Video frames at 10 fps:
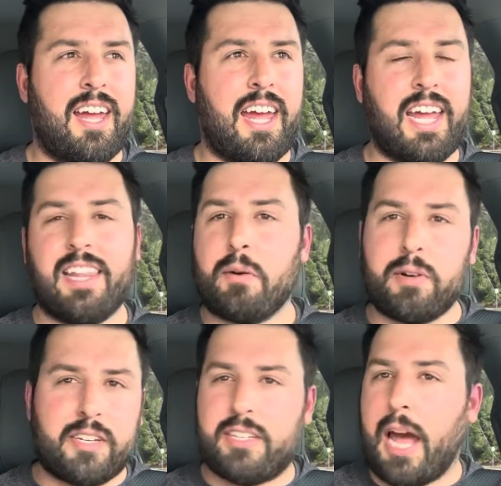And then it
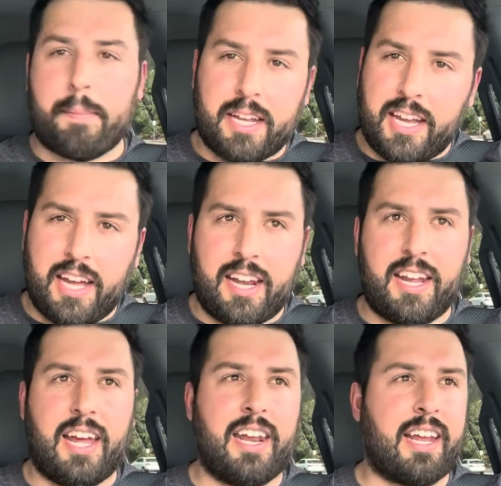would happen again
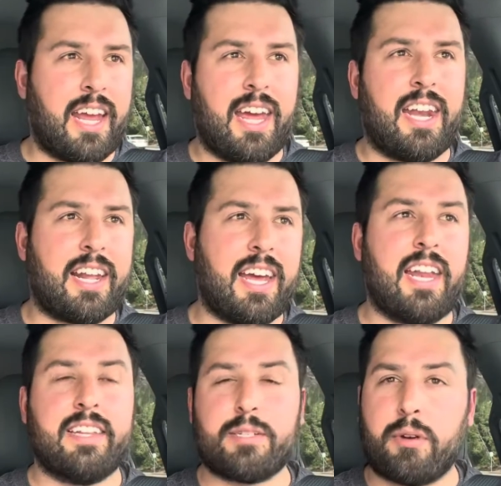and again and again.
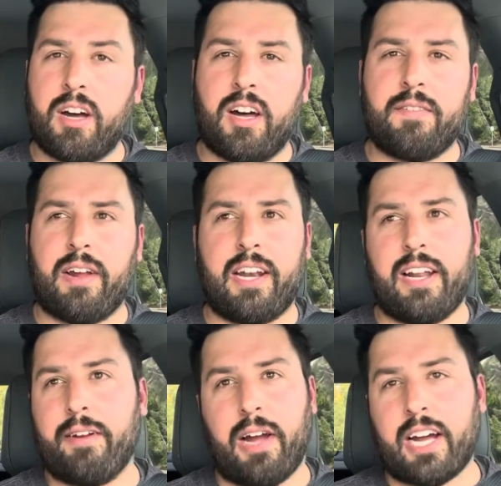And this went on, and
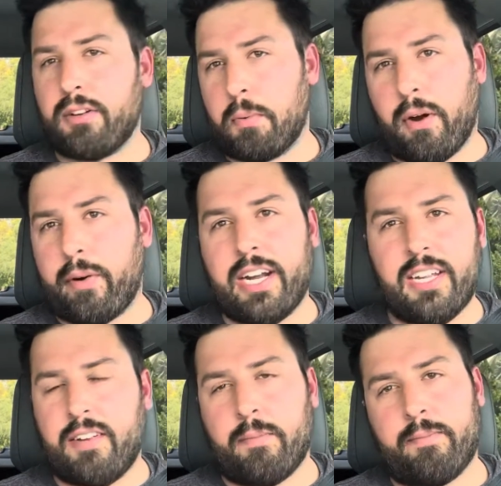I got to the point where I
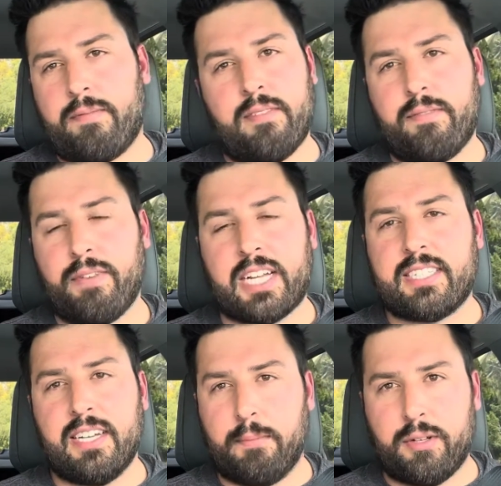didn't even
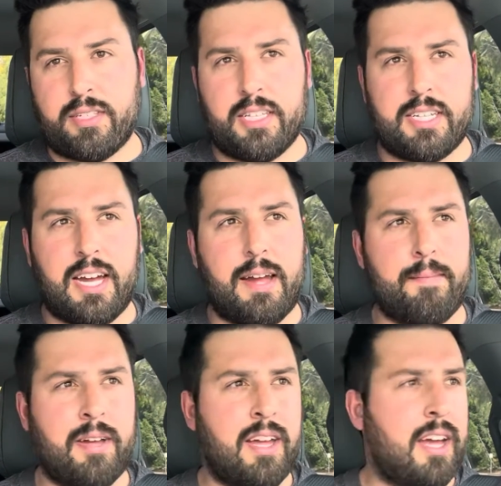fix it most of the
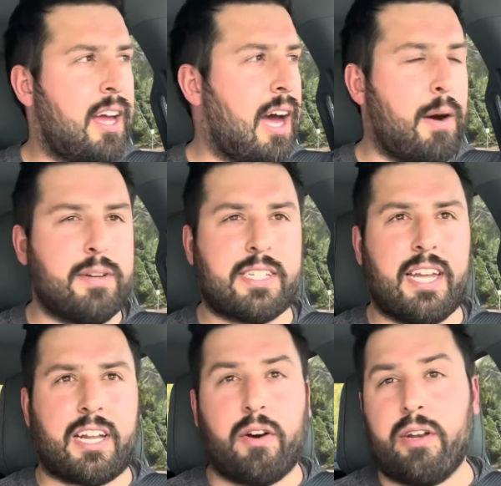time. I would just
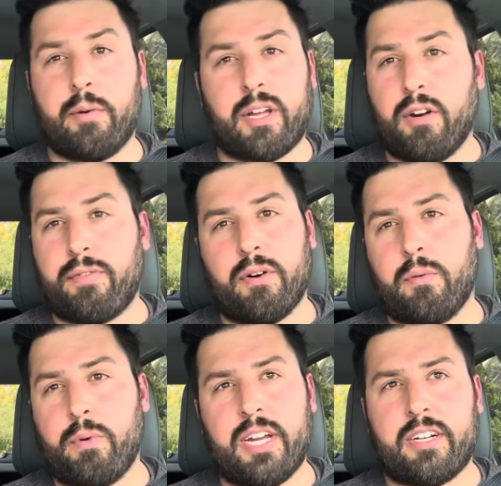let it go, and it would go for a
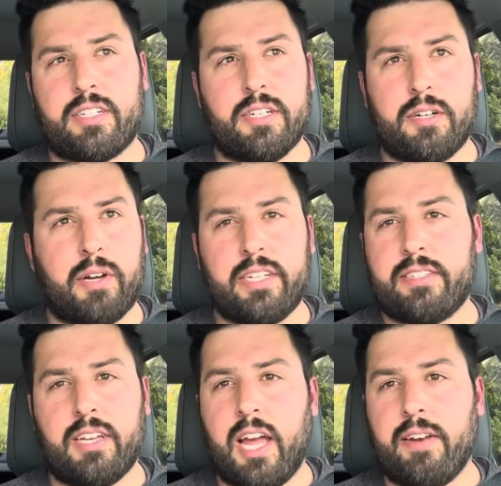week or two
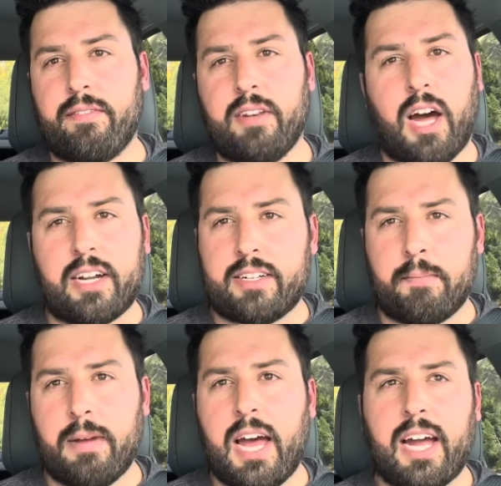and not
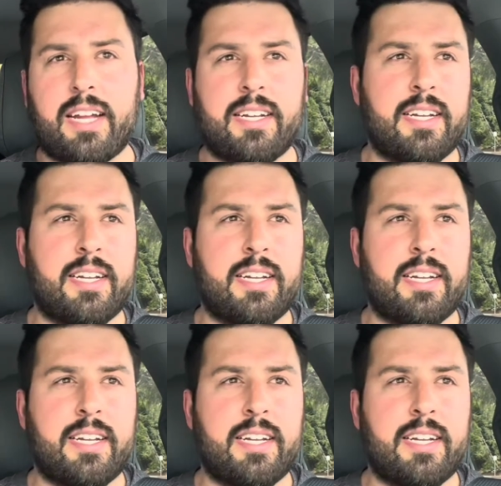come back.